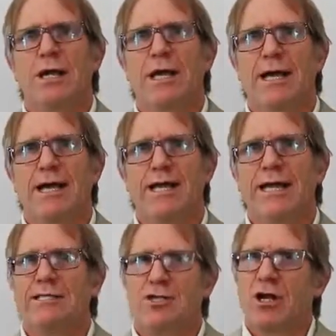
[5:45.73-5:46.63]

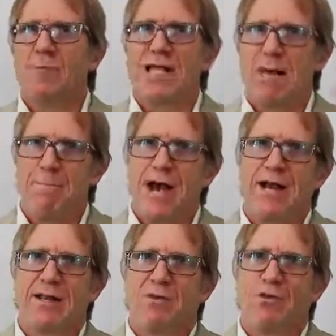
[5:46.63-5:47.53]
it's got to become
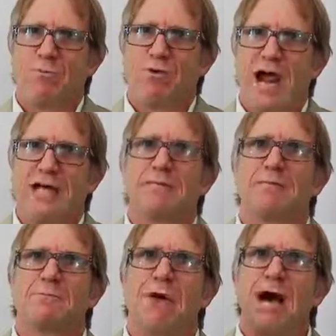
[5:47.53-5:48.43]
part of your practice
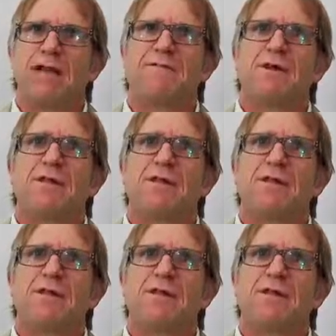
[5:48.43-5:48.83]
and part of